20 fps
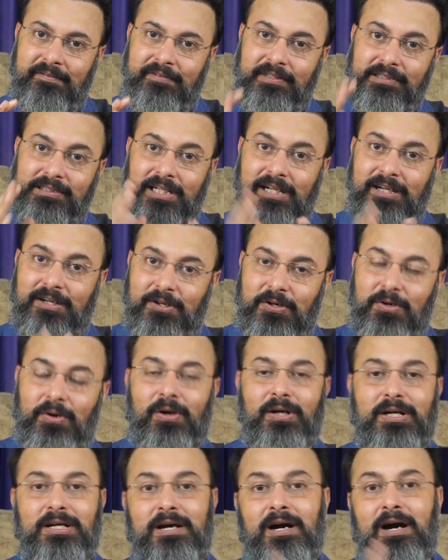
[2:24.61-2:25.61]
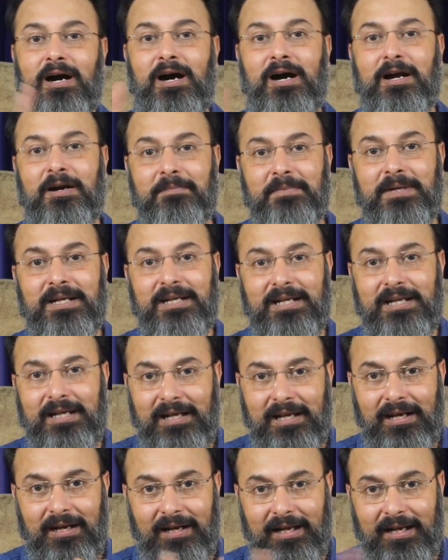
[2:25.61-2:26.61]
which are not harming
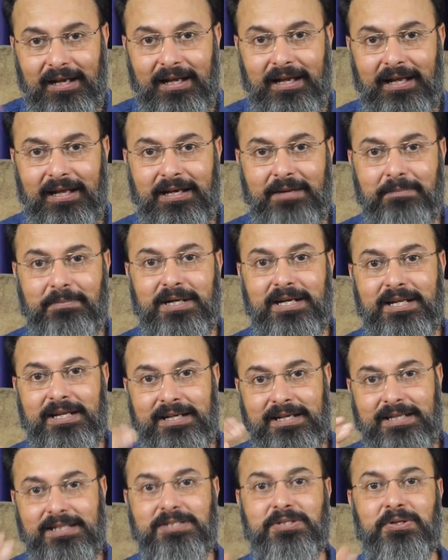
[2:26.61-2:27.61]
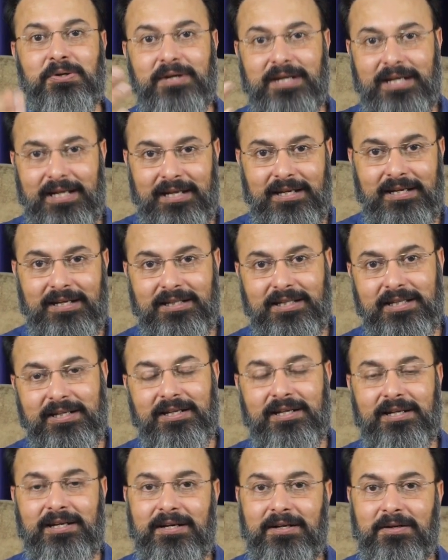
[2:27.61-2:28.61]
anybody else or
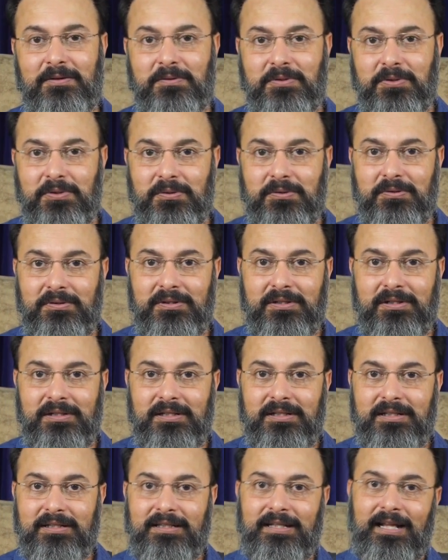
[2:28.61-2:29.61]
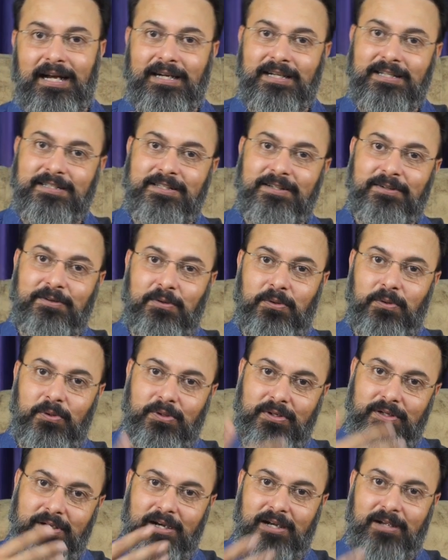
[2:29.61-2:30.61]
anything around you, that is a
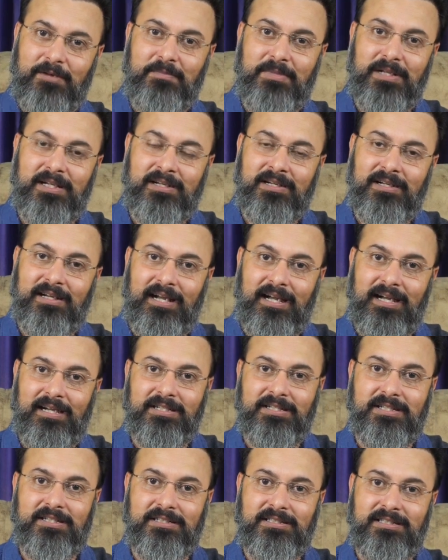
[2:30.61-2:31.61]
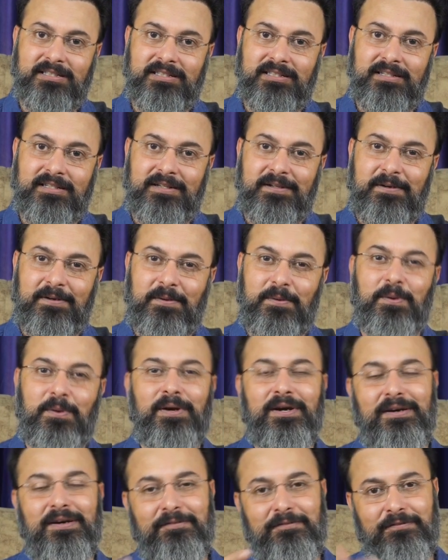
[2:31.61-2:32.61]
good karmic actions.
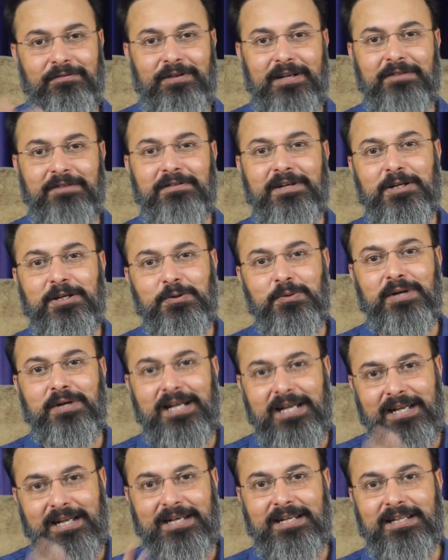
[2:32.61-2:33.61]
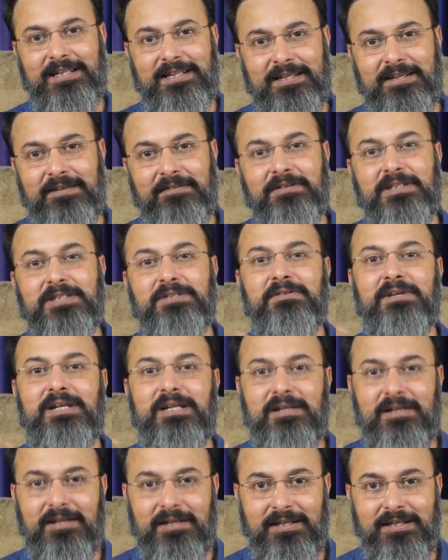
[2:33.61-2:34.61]
Or when we do anything which will
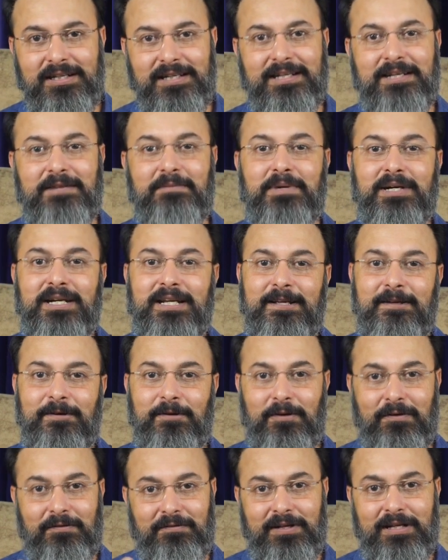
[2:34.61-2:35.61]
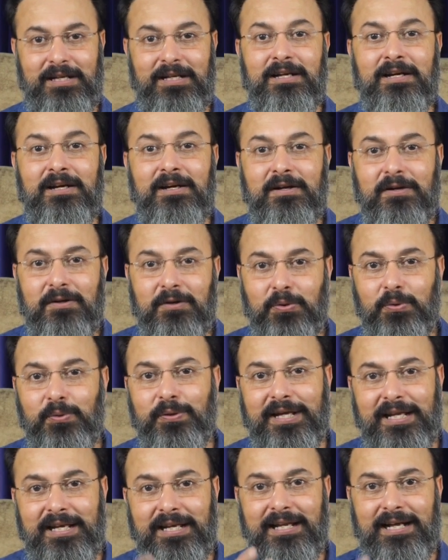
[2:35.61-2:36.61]
hurt anybody, or we
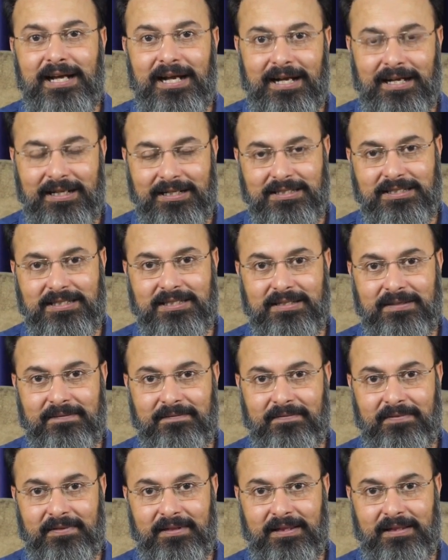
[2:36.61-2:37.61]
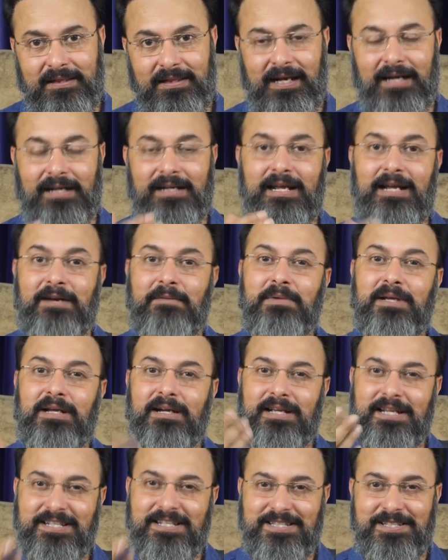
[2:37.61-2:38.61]
do any acts that can be
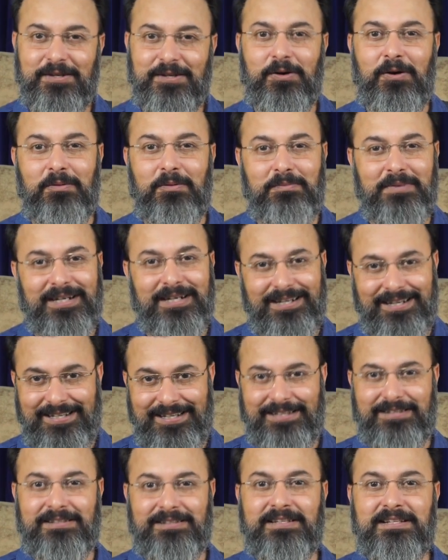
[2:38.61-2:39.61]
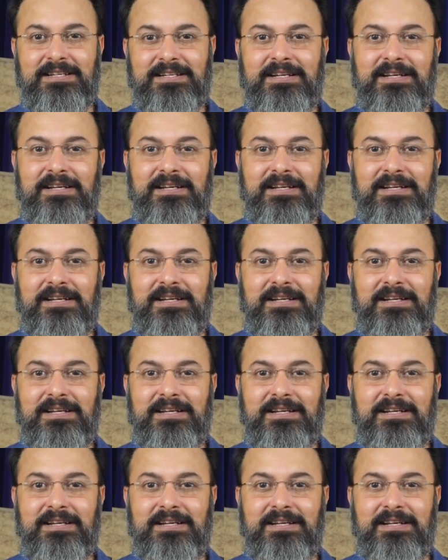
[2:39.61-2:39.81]
against the government, like